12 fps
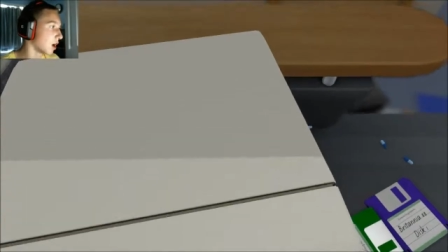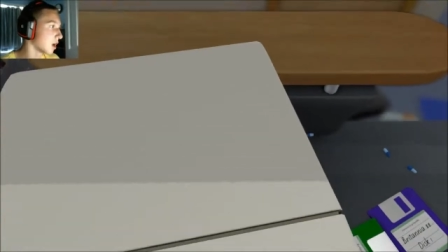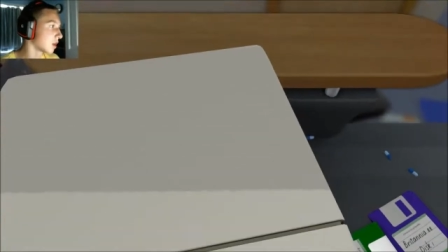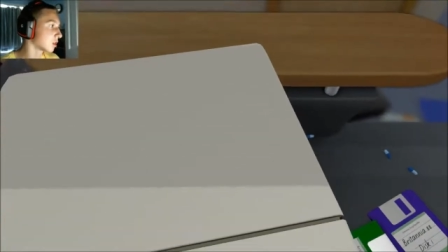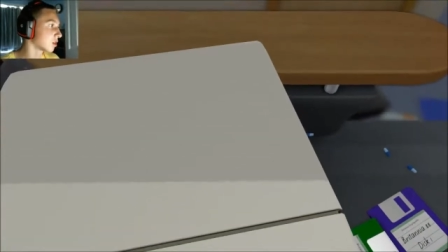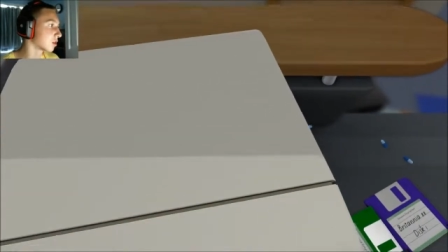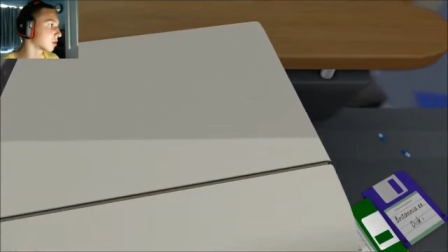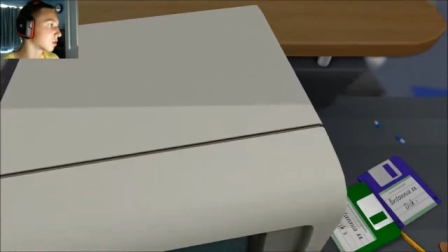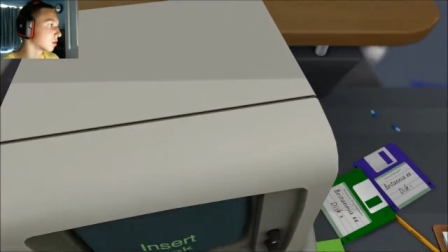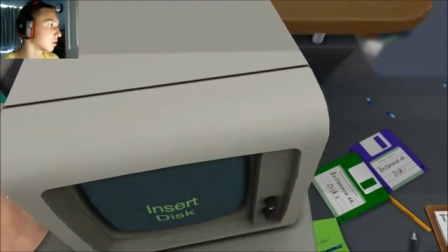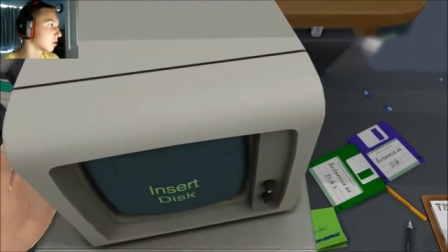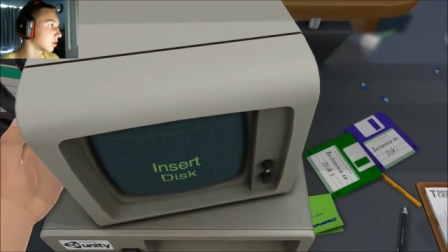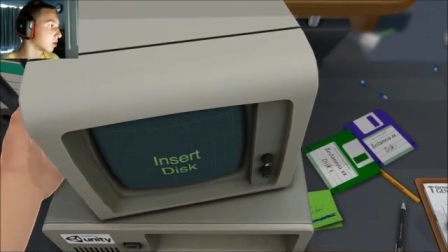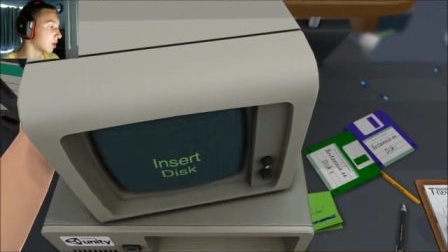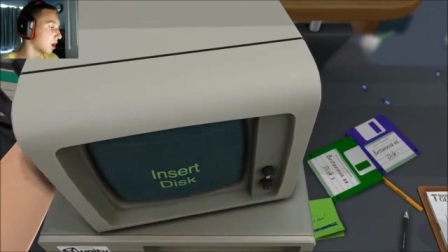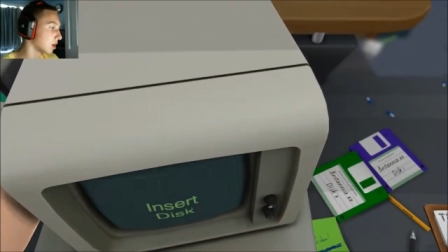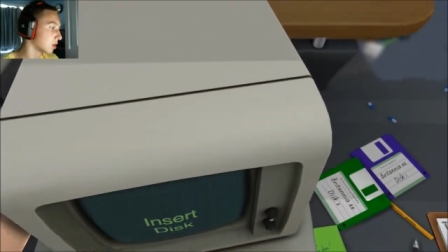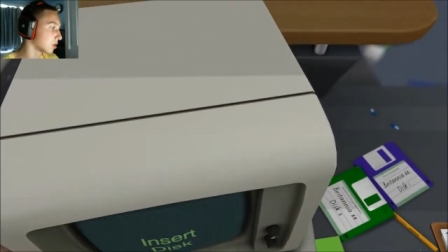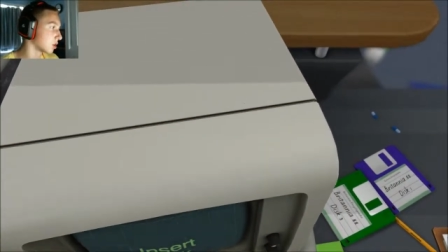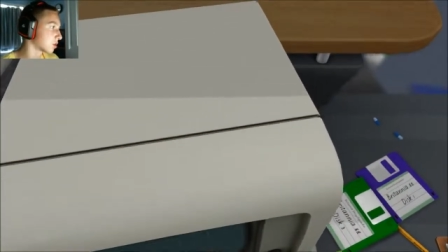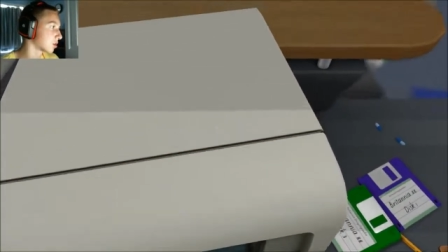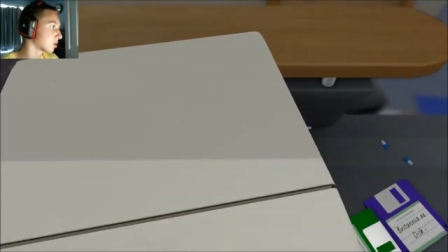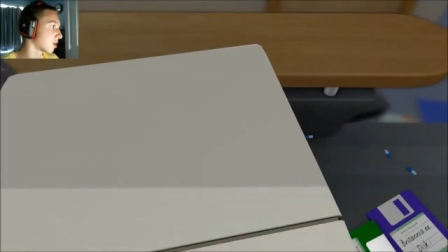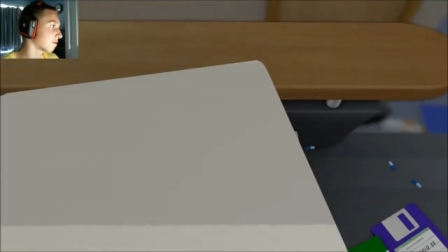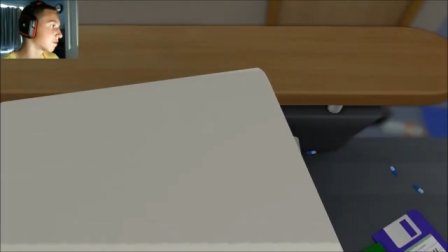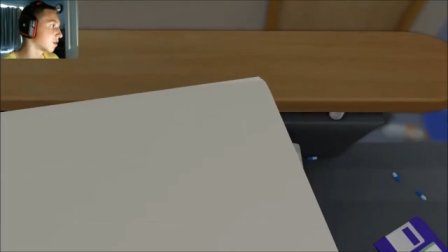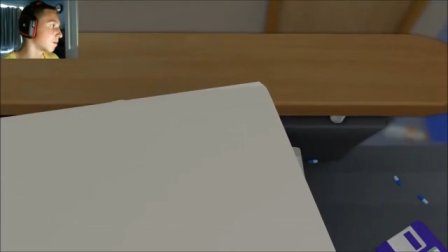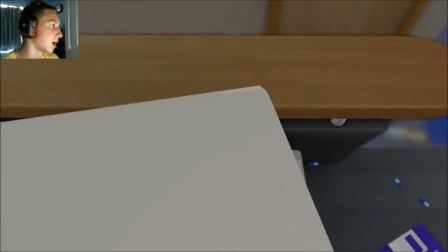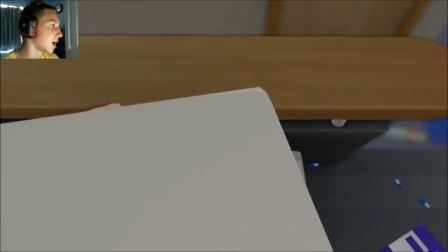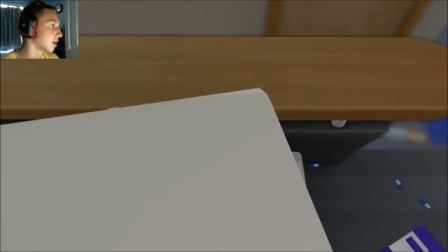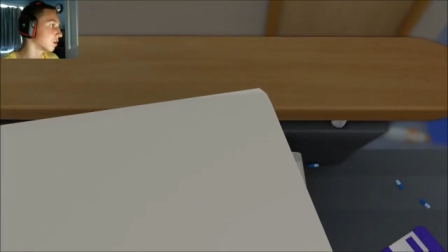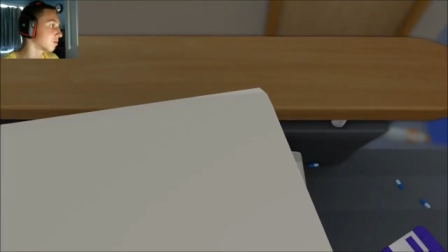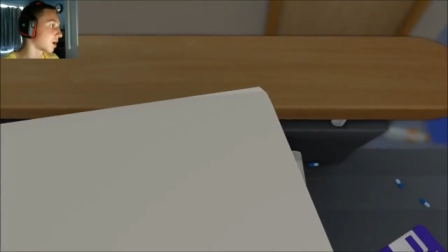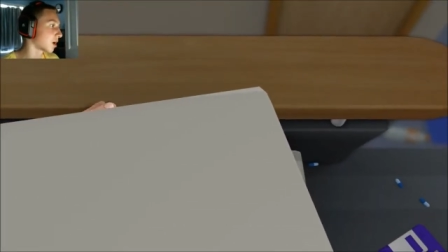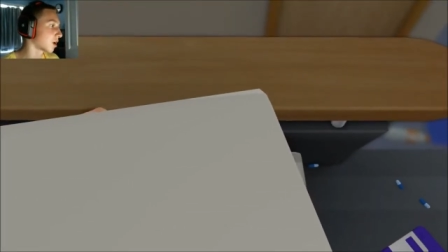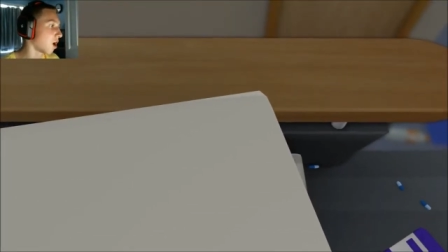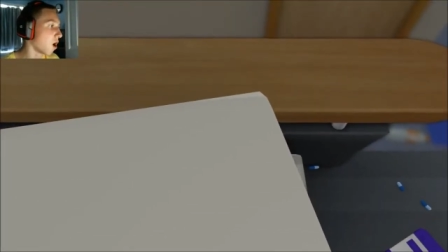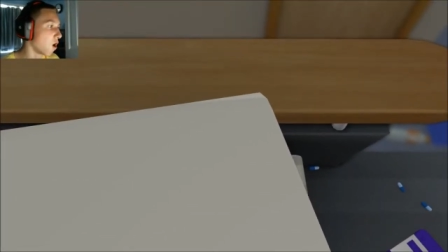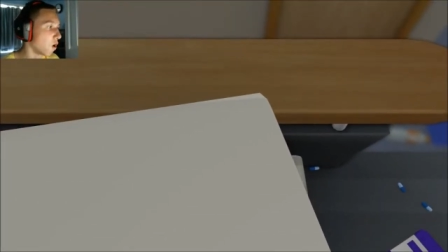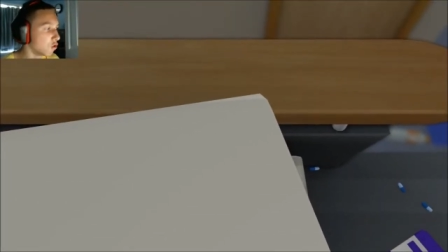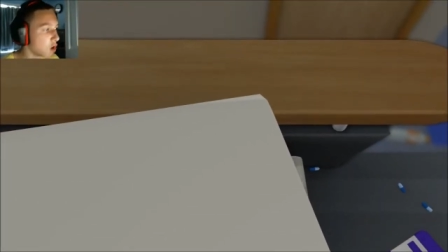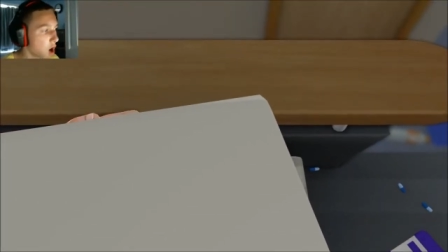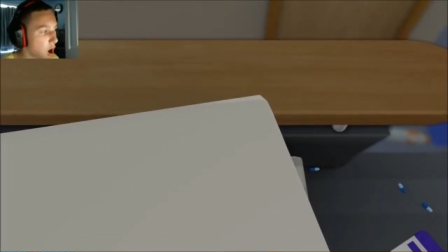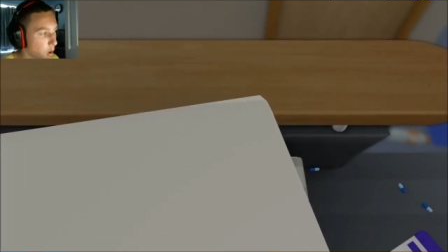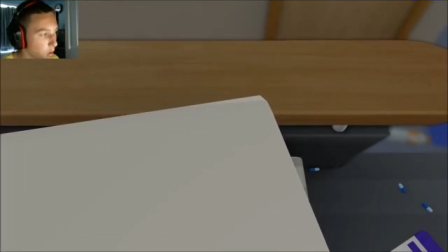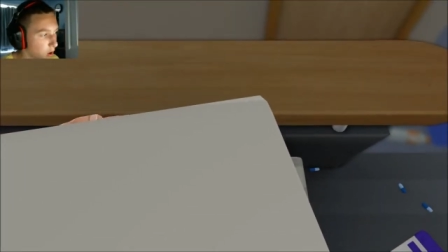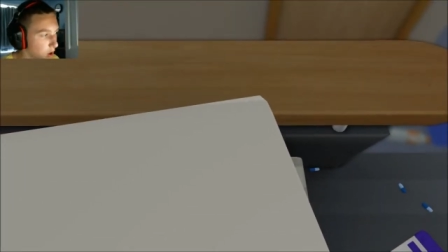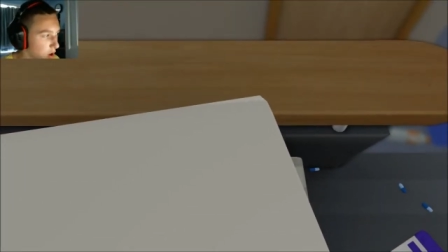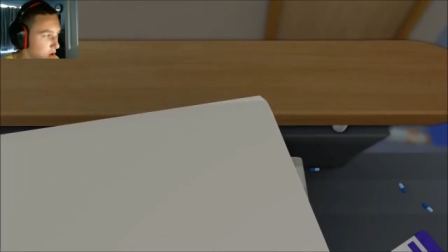I get the... Can I get the stuff, the binders back here? Oh, no.